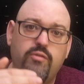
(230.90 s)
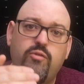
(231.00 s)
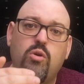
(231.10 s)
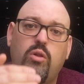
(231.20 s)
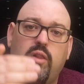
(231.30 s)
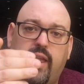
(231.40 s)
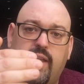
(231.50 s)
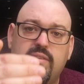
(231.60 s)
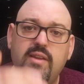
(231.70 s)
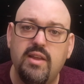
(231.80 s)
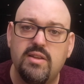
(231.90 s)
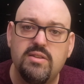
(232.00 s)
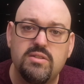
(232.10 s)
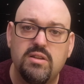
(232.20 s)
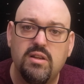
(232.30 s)
focal length
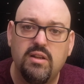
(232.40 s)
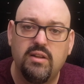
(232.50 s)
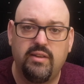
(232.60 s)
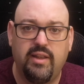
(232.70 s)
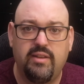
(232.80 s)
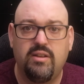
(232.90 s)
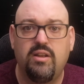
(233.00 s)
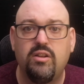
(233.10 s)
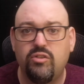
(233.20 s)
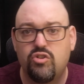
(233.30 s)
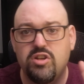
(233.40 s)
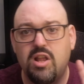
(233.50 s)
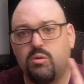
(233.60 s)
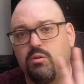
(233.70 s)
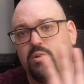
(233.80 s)
is, then the
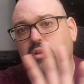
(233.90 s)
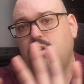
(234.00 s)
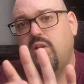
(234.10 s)
shallower